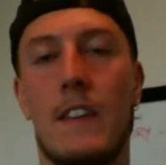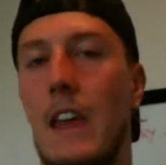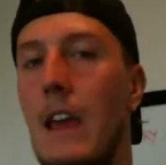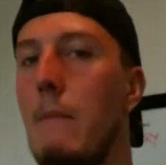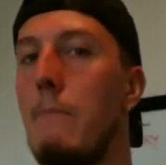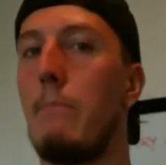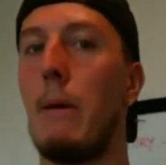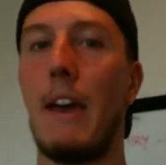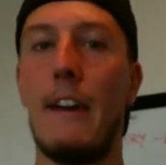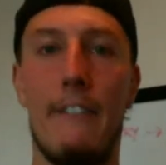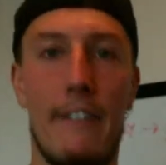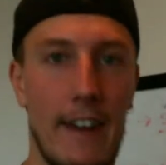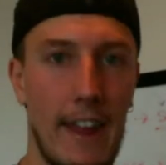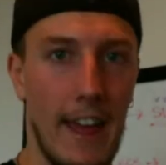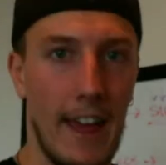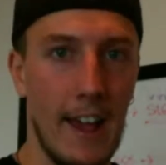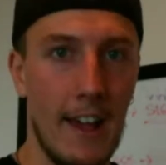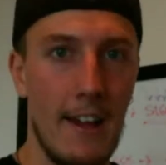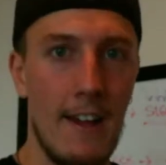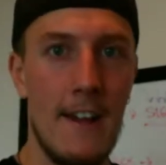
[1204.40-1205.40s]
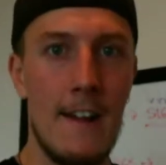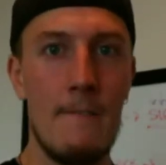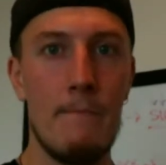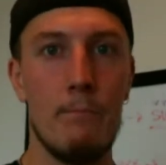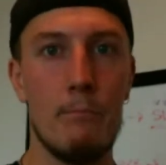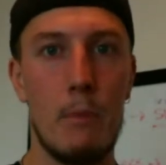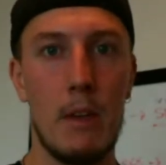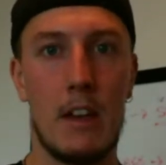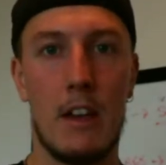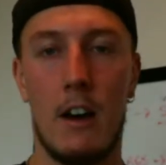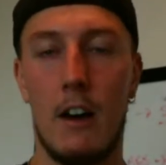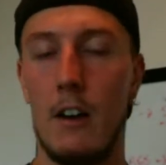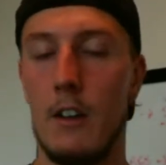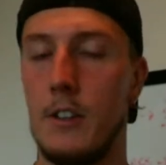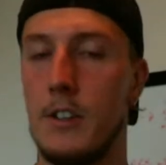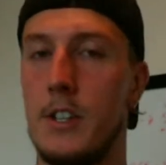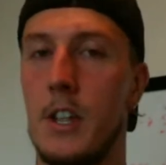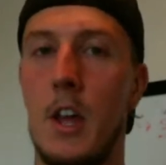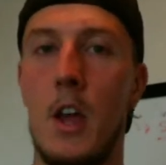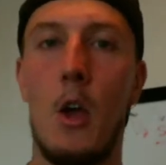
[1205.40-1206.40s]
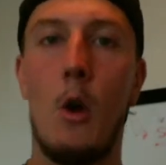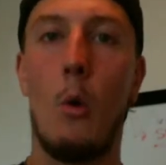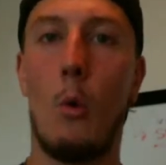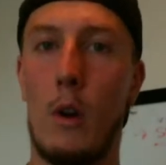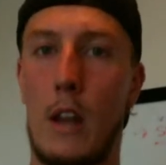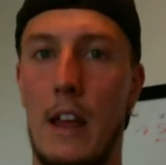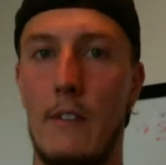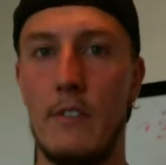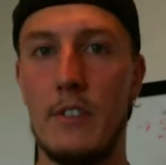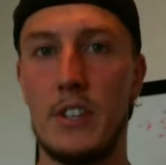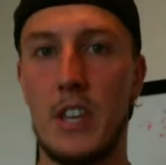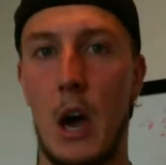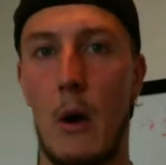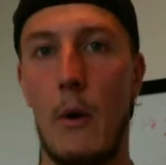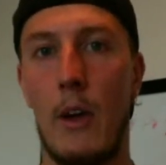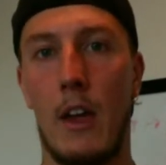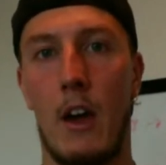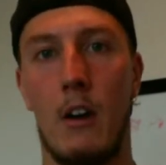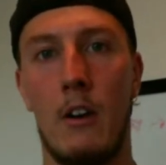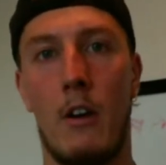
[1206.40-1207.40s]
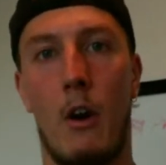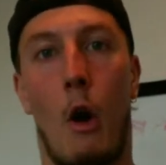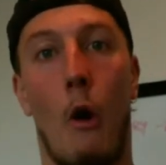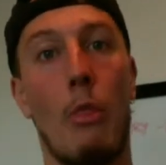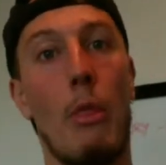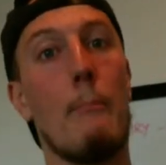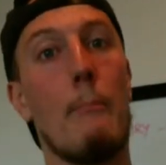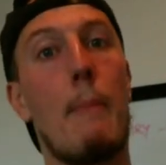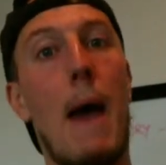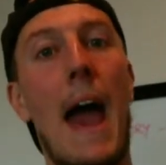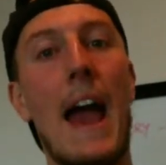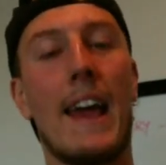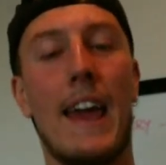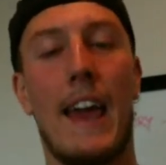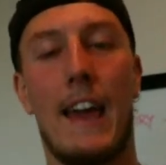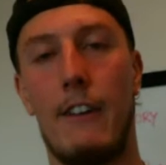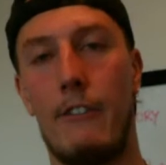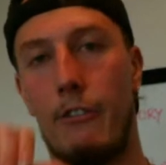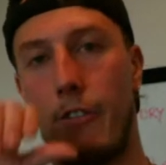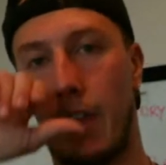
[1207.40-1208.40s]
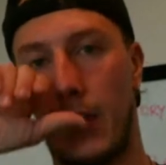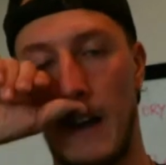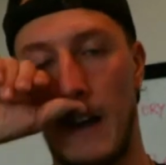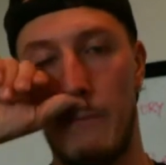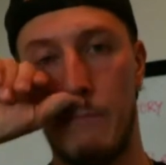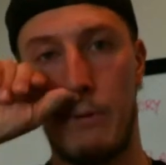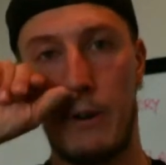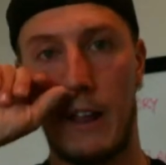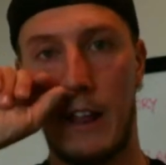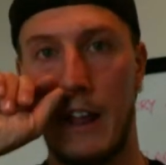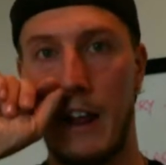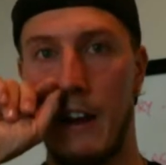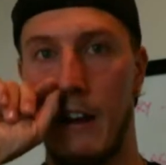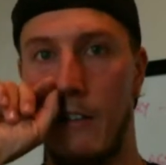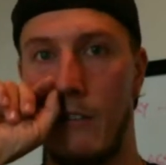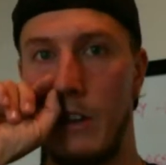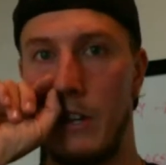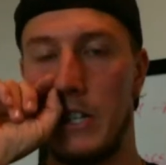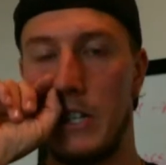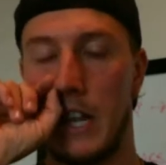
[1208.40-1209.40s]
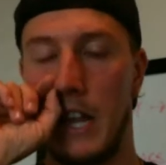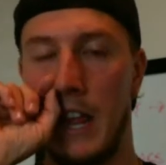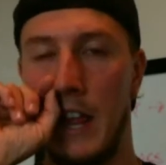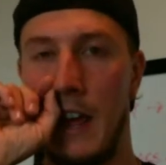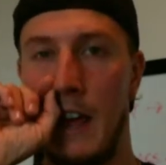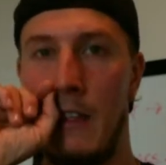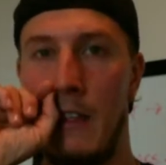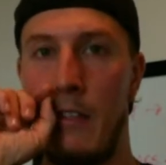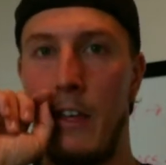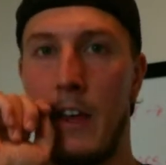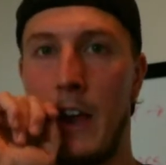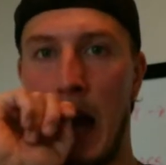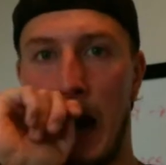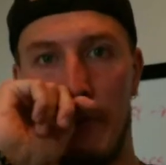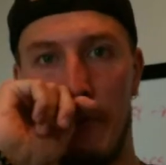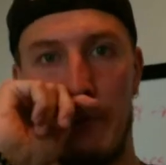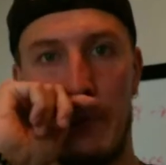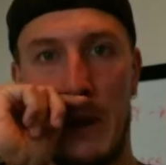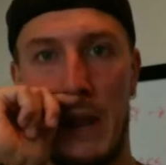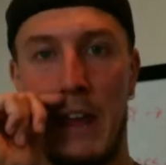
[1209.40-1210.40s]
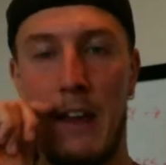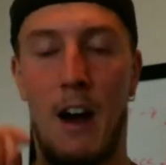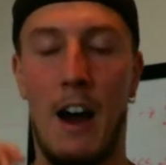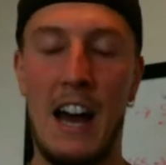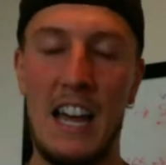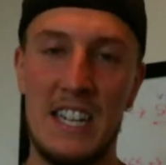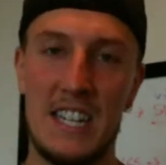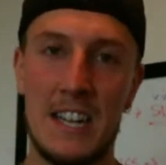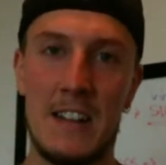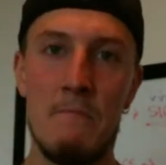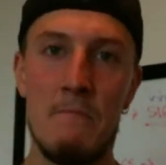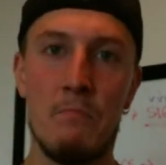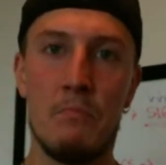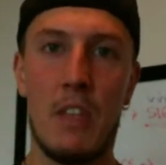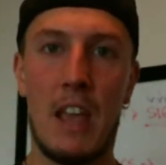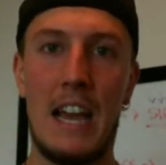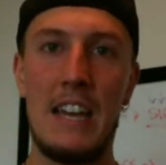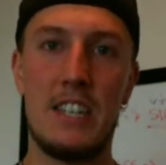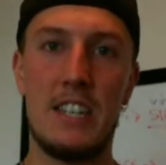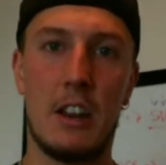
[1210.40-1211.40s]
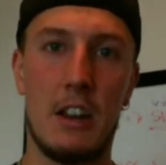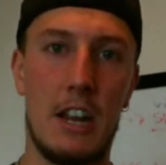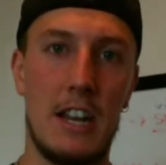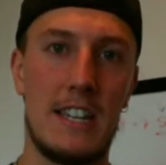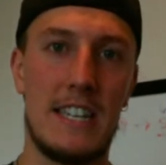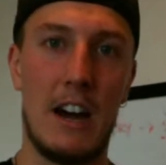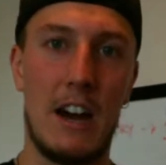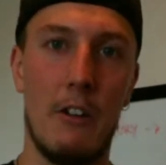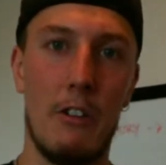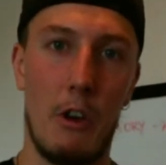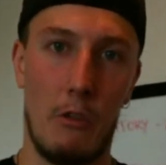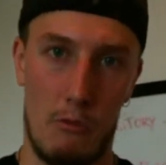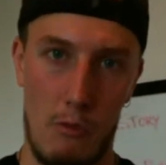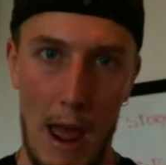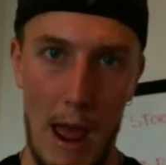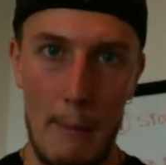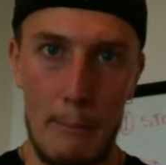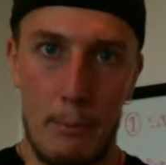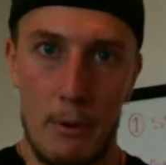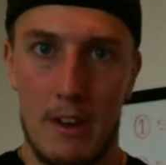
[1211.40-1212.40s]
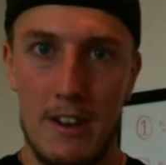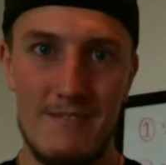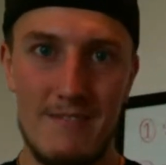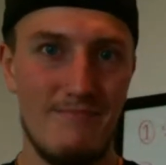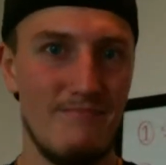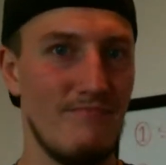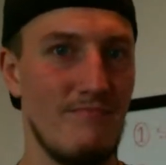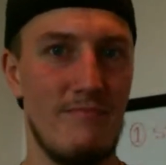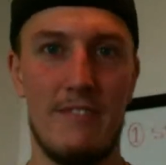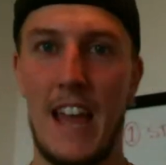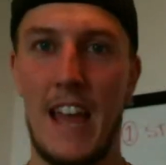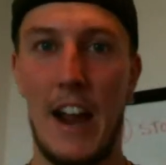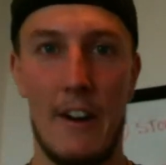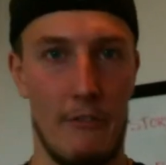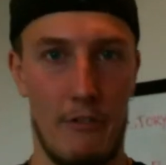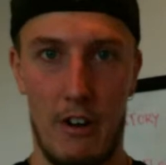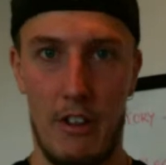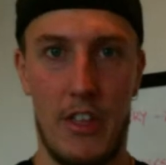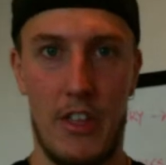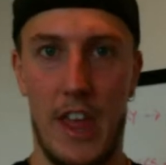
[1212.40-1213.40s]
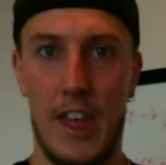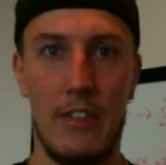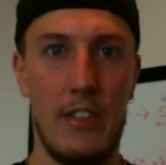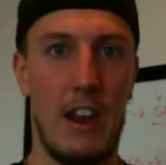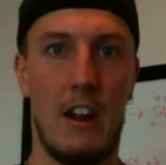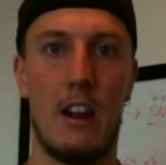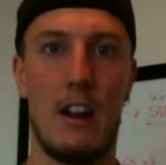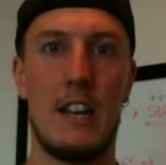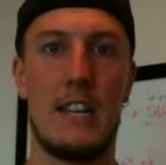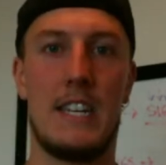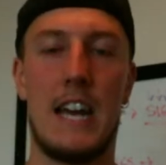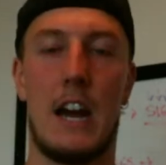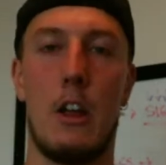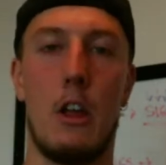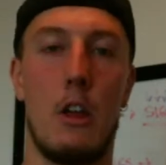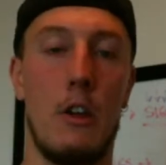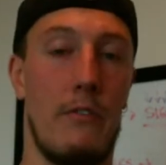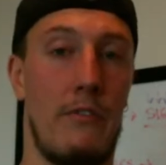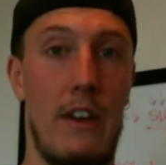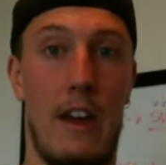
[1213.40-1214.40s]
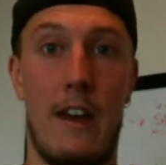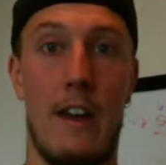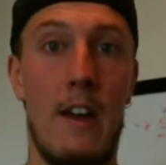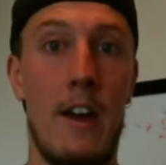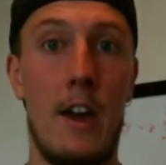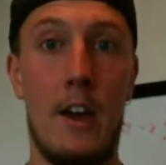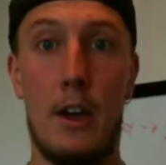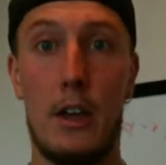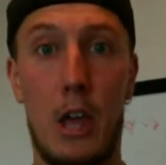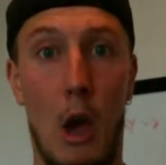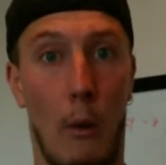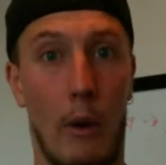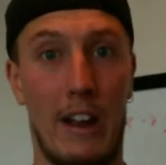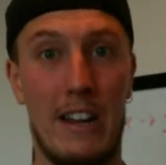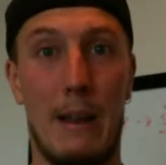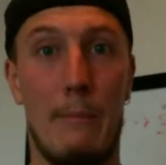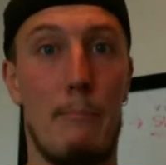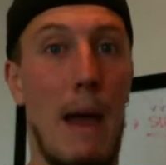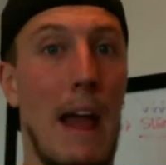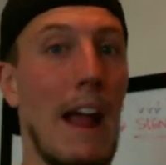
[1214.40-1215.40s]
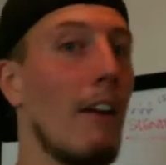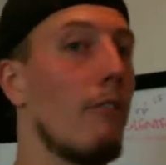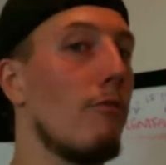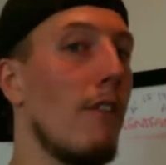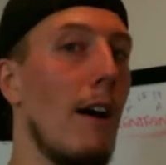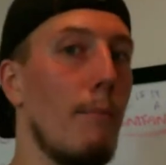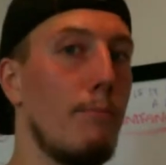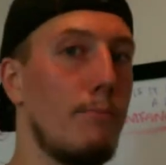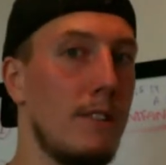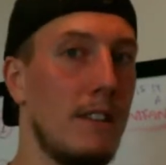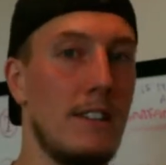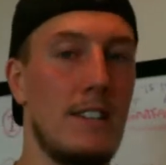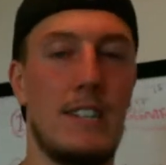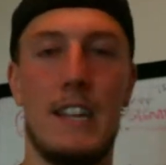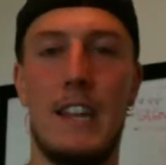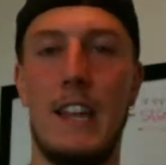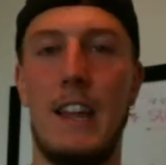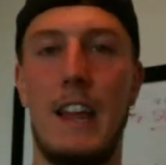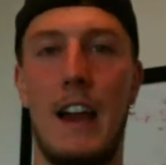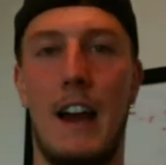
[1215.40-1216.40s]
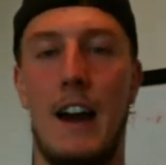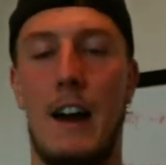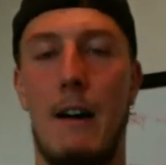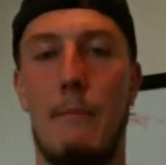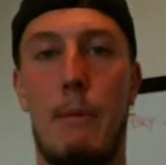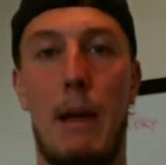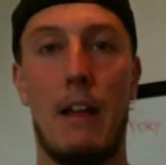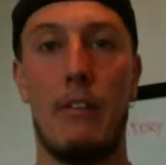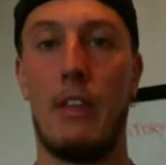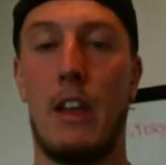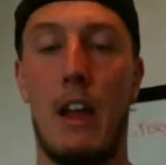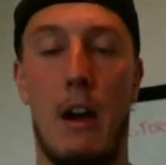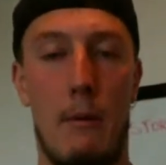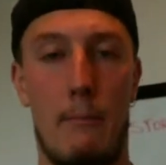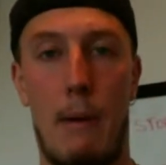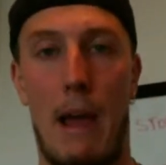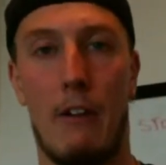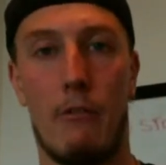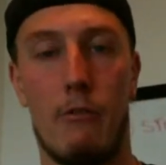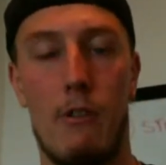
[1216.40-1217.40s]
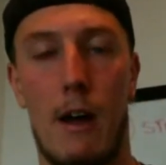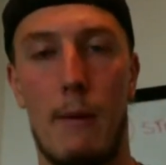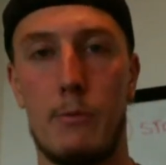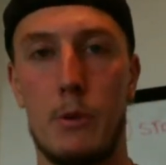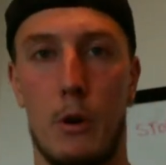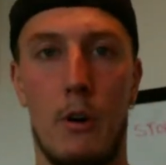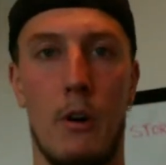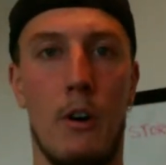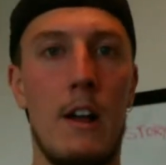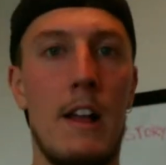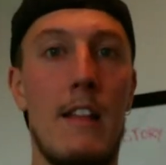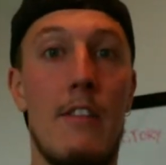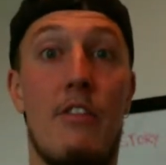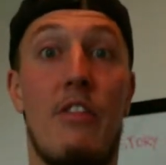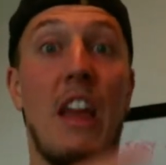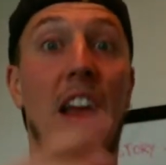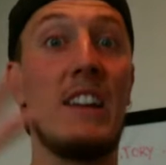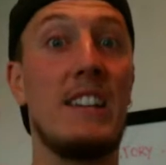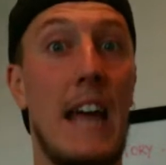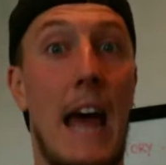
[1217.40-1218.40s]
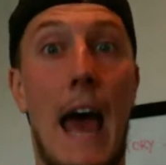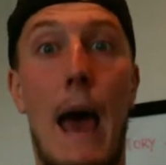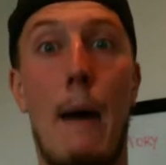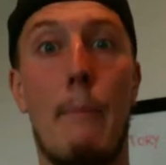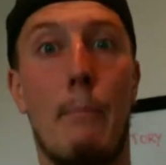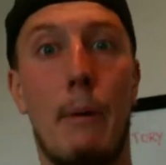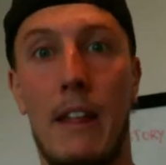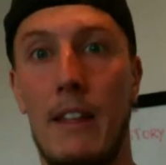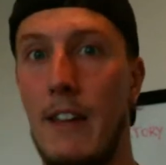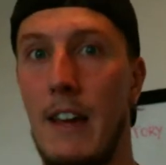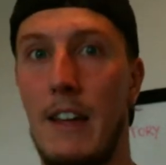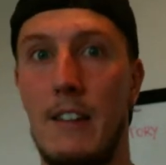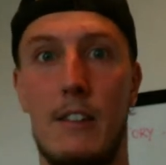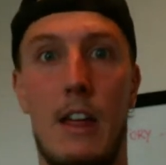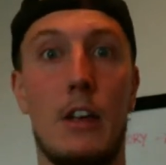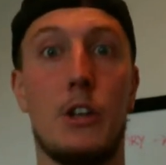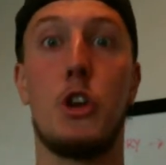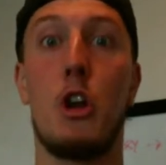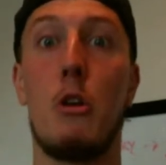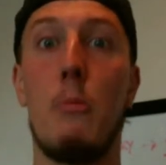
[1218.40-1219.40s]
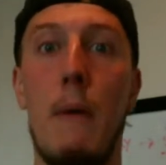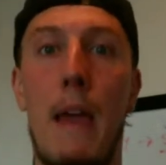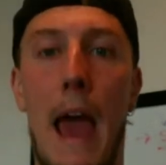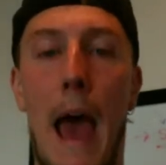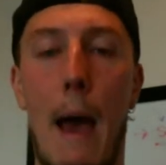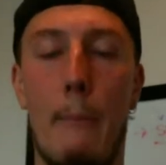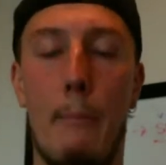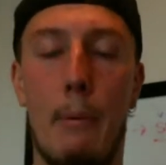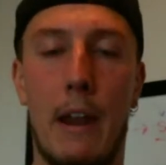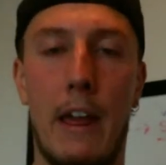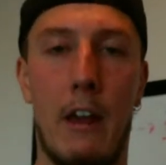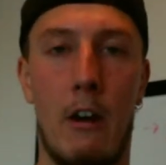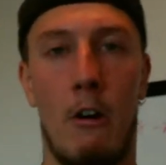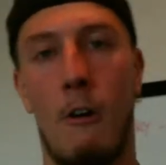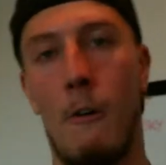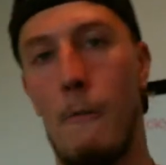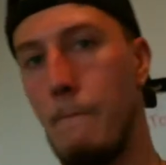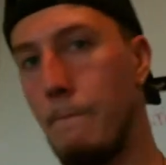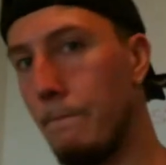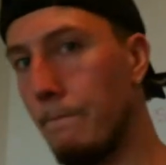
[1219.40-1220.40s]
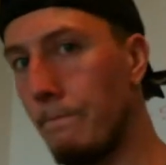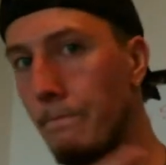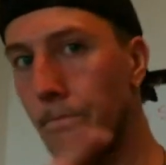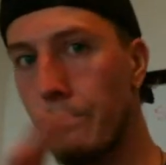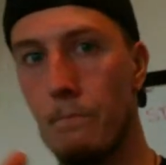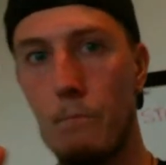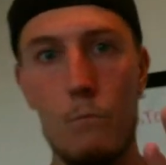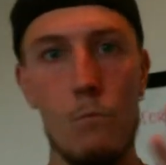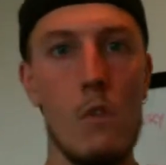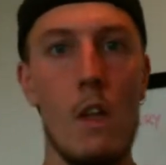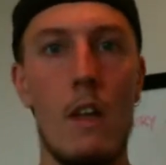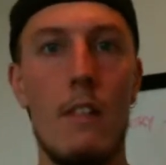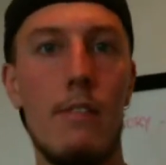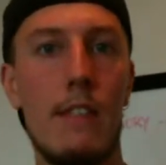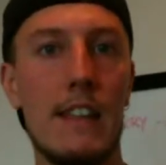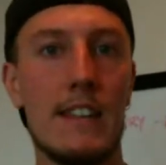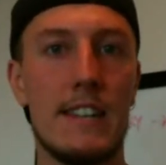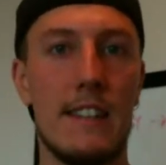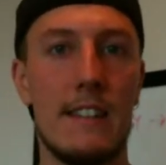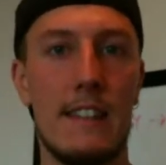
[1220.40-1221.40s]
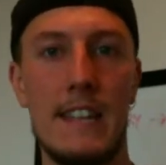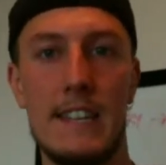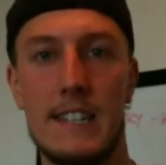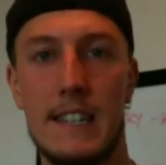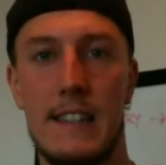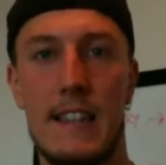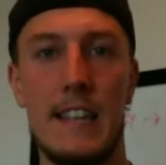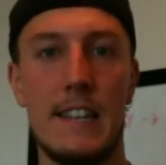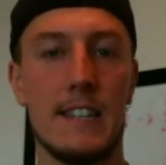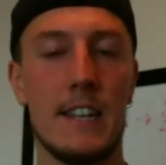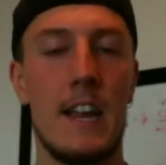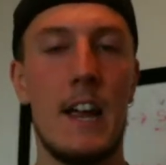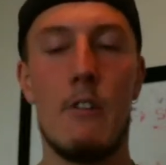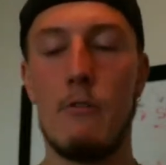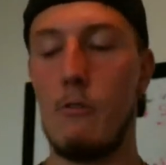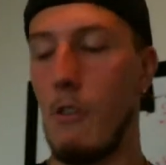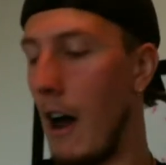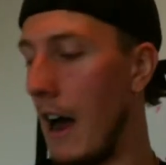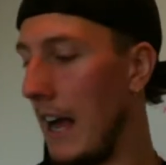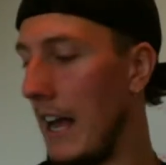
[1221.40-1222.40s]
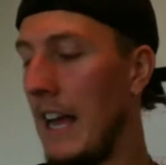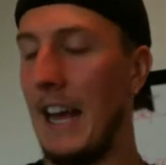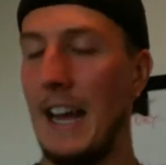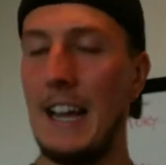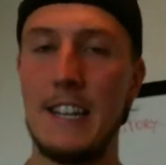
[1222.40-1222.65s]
keep pivoting, because whatever's going on the back end for the company. And obviously the company, guys, isn't going to tell the rep everything. They're not going to tell you if they're going into bankruptcy, they're going bankrupt, or things are happening that should be happening, or this and this and this, right?